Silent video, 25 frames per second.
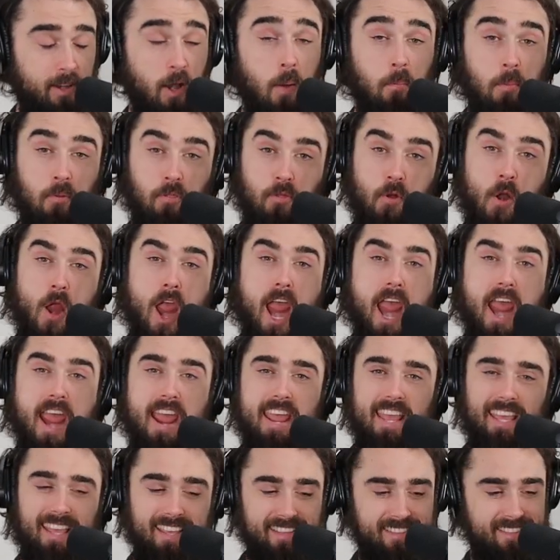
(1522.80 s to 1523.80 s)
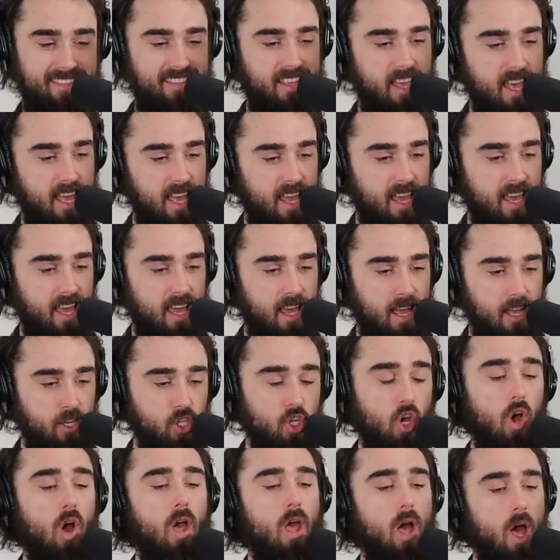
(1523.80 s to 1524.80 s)
Number three.
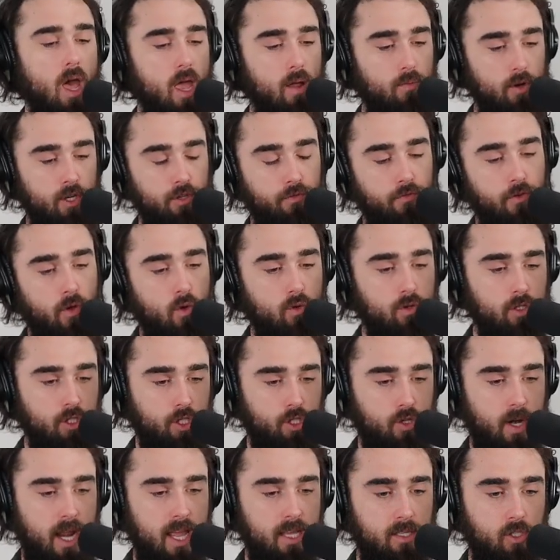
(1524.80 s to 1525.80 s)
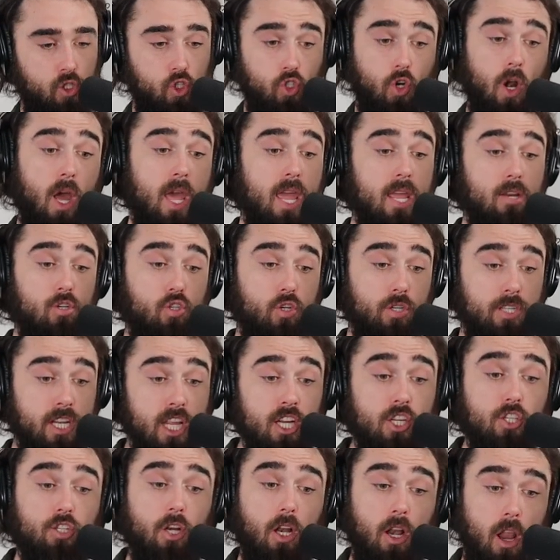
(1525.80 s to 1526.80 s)
Enjoy Irish food and drinks. Try
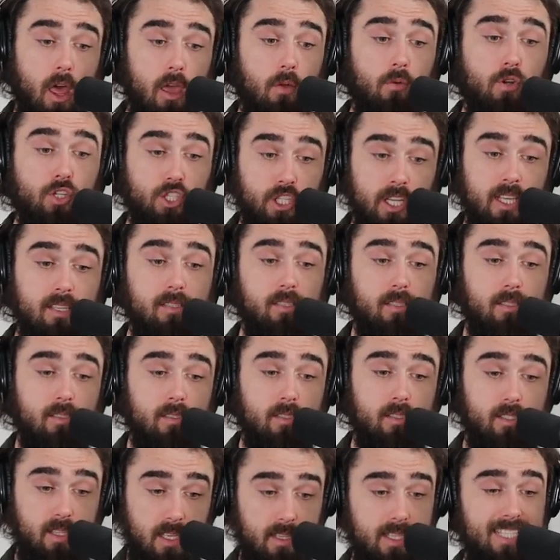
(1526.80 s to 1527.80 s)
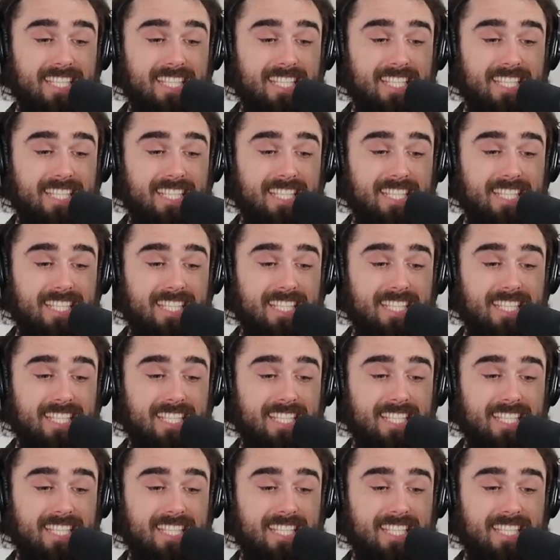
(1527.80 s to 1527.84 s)
traditional Irish dishes